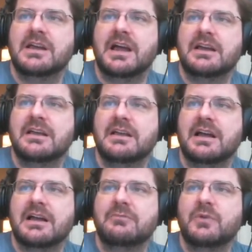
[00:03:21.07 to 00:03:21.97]

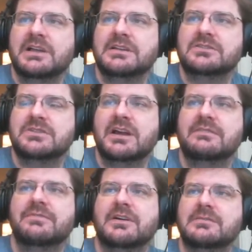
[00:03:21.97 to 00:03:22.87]
I went and tried
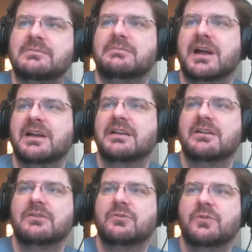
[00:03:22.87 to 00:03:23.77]
to farm my
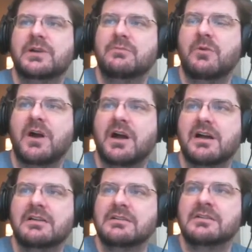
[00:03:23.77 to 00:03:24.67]
Grimoire,